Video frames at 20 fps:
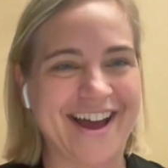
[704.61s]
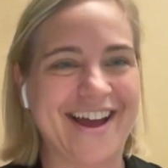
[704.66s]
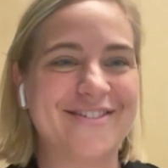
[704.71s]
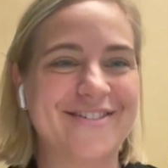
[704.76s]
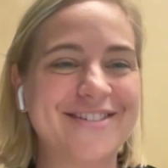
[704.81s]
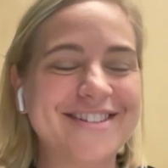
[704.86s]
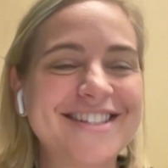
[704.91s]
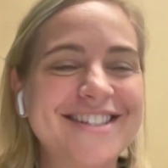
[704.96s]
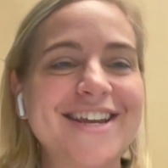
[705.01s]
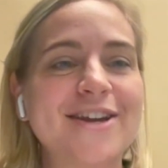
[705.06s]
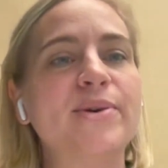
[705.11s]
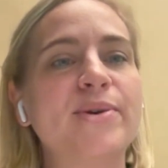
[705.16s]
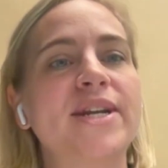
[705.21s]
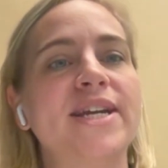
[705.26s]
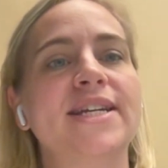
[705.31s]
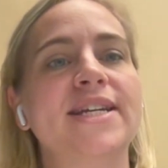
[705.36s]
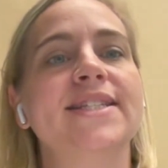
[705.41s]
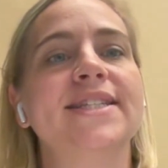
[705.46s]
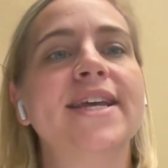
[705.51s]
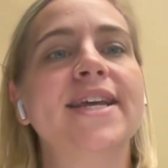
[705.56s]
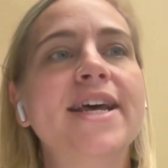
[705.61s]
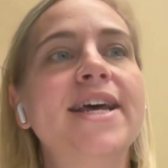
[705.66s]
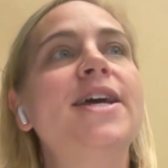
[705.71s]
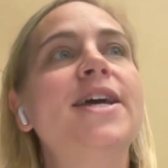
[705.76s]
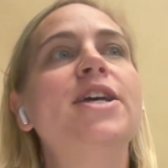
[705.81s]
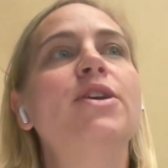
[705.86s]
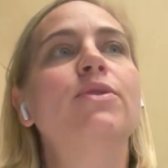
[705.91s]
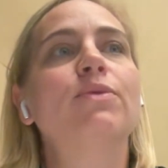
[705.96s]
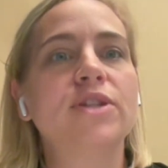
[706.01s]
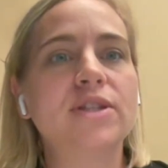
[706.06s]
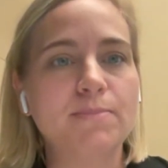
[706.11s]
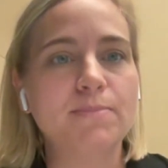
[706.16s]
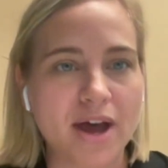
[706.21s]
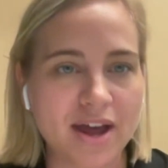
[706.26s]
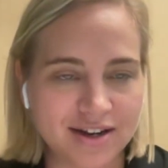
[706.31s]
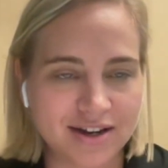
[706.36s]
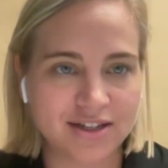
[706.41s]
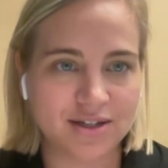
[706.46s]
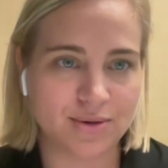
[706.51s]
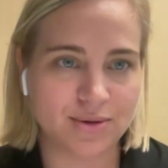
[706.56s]
I won't say who it is,
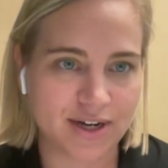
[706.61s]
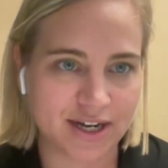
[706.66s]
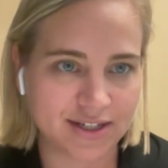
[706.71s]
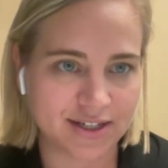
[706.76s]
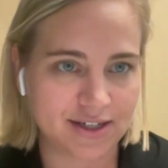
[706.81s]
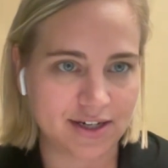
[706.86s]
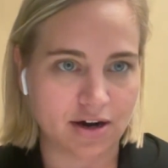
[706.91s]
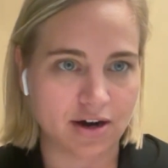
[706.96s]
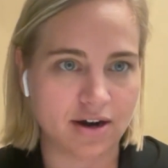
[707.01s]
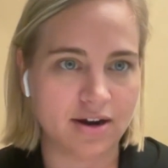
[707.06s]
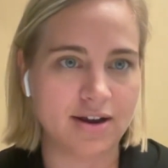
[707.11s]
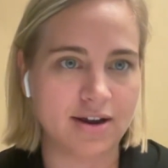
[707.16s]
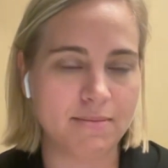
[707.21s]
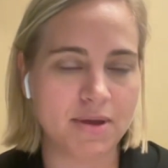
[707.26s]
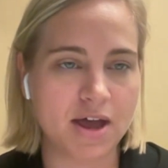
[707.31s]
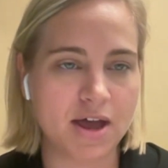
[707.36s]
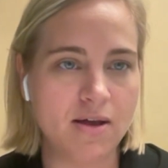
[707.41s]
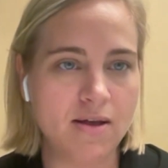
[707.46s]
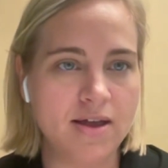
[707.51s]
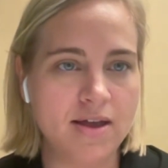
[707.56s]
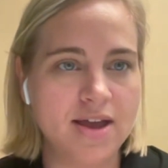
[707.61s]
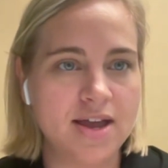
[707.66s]
responded to an SDR email,